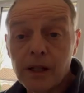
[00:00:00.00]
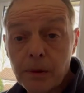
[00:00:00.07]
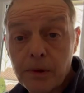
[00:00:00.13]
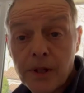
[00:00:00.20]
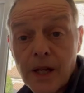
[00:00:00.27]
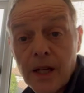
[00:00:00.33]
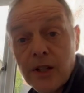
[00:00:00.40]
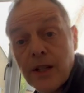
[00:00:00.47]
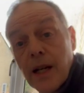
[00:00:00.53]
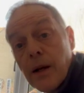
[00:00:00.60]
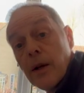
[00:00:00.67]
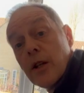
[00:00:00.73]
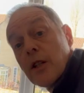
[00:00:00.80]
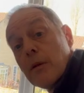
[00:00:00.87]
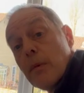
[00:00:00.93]
upstairs
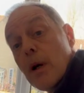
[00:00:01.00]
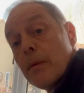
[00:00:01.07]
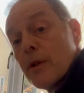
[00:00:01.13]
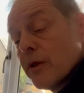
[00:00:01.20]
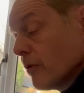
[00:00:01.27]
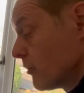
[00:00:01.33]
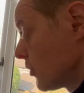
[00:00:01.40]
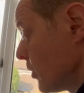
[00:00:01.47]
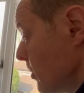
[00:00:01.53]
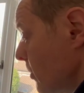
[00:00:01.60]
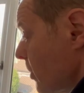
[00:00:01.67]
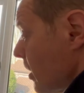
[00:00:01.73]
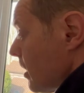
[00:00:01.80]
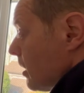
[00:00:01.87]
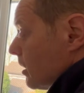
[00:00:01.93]
now, it's the moment of
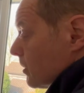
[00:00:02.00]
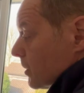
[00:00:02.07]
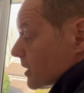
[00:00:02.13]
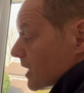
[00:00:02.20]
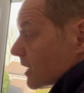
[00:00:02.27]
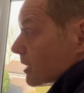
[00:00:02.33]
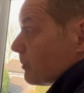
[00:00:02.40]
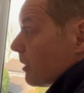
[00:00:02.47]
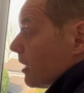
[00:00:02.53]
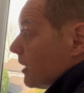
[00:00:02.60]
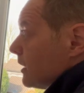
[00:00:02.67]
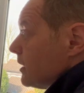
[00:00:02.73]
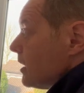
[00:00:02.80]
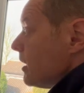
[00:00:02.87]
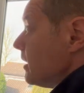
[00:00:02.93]
truth. You take the
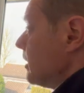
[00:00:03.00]
blind,